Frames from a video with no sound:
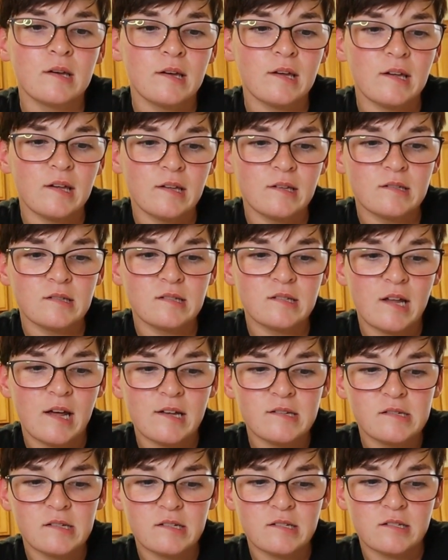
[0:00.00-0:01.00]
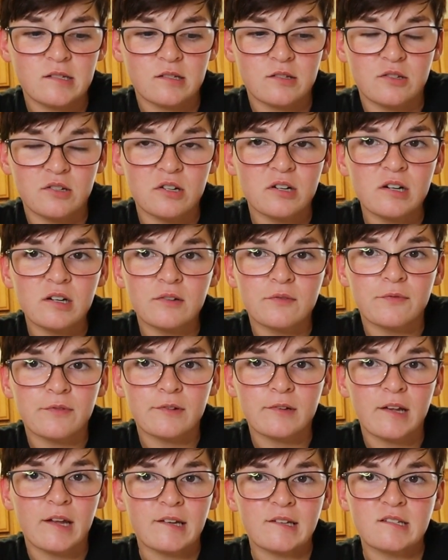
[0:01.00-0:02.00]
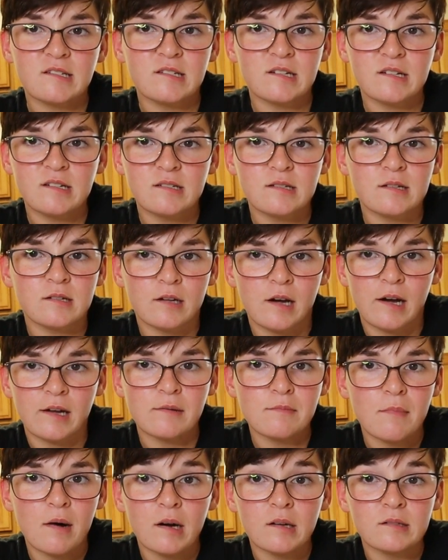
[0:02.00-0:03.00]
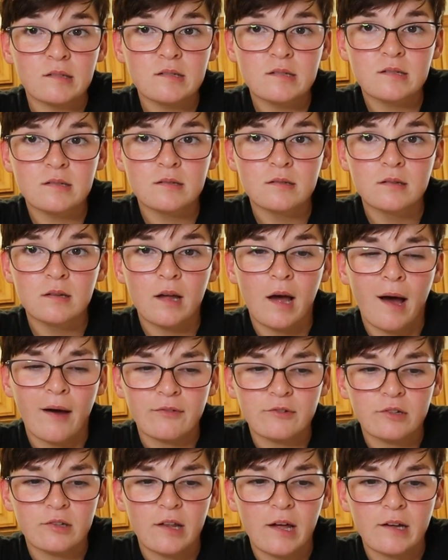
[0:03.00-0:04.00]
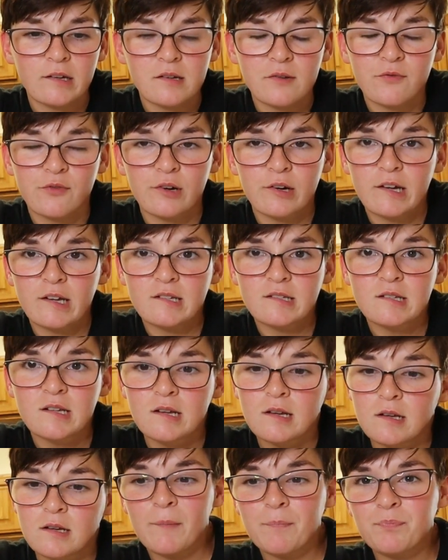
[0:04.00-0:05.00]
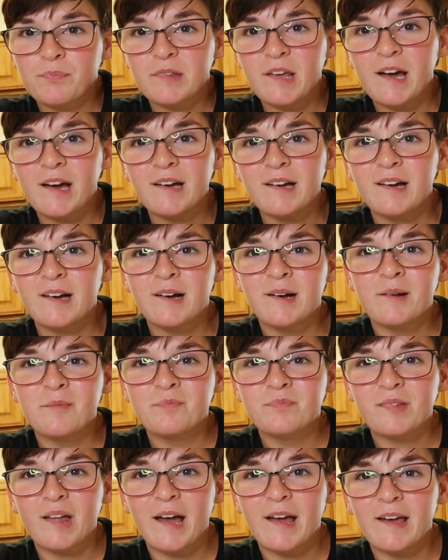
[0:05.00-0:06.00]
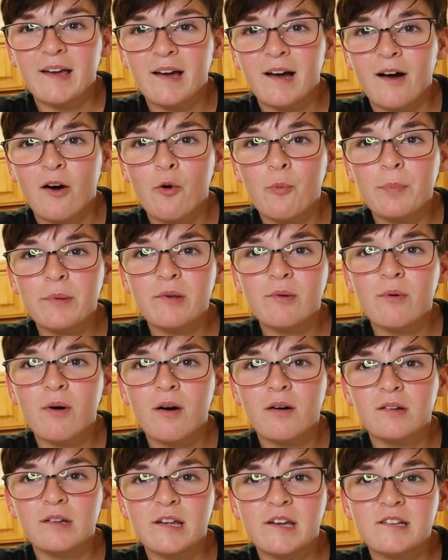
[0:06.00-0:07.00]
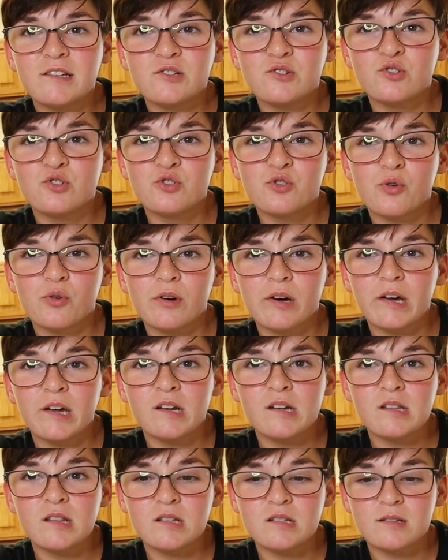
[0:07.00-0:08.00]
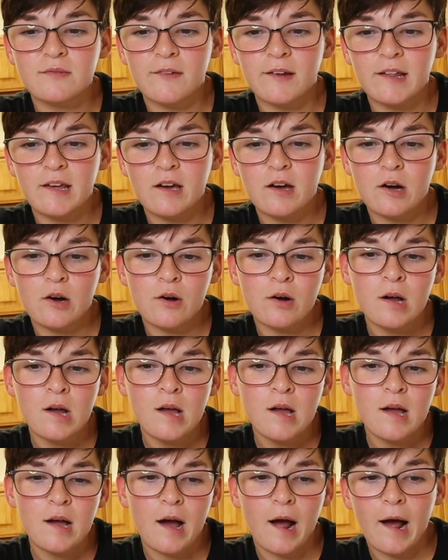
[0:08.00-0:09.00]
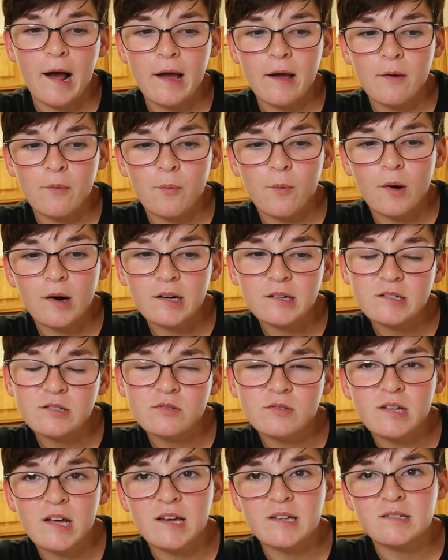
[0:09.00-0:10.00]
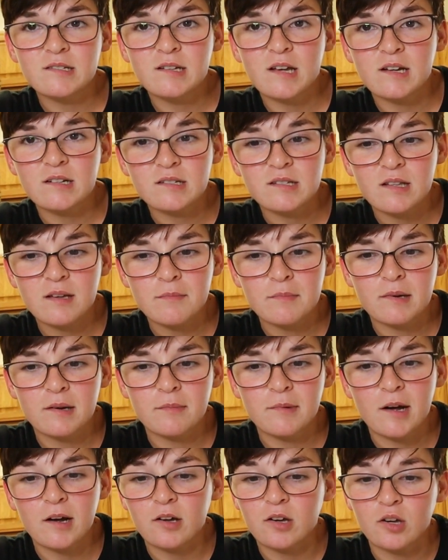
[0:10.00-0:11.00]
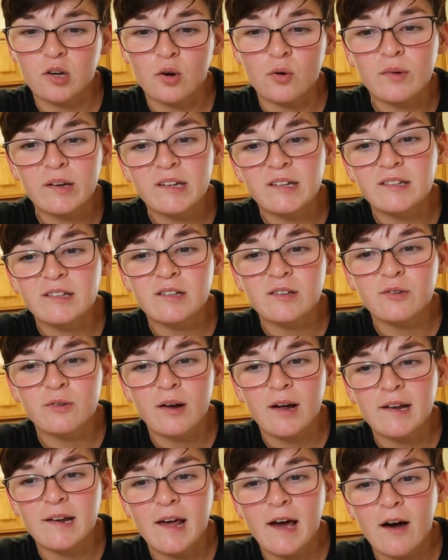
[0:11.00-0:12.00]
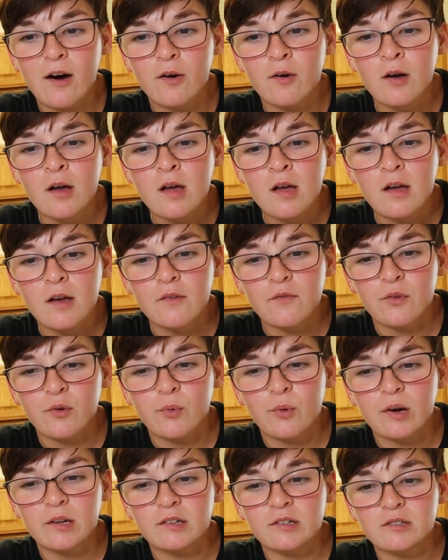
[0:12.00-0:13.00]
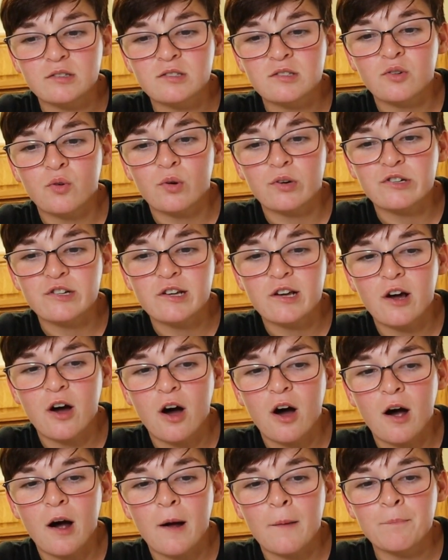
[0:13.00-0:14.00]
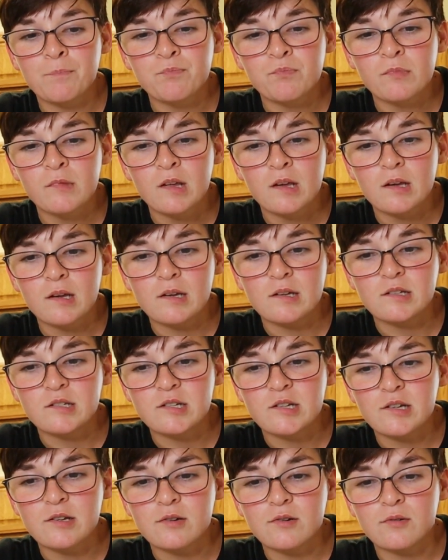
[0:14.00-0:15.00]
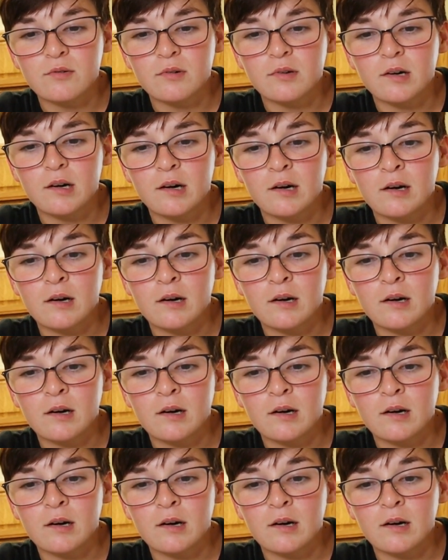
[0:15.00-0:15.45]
it says it's good for like 6 to 9 months after that to freeze. But yeah, I hope you all enjoyed this video. I want to taste test them, but I'm not going to right now. For one, they're scorching hot, and two,